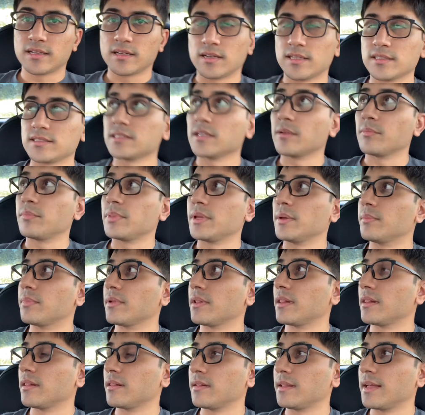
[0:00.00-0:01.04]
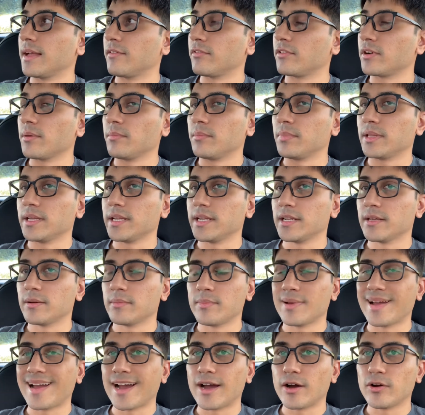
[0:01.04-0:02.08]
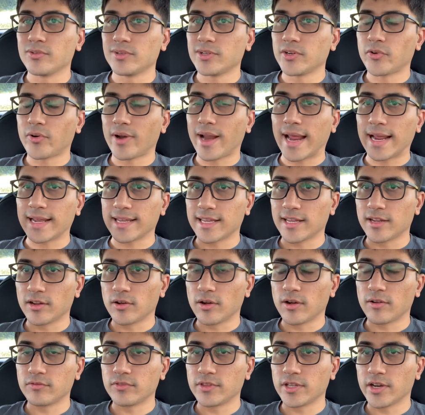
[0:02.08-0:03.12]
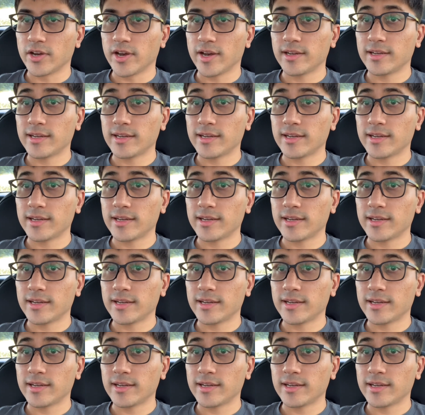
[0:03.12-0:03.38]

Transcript: some people have complained about cracking of their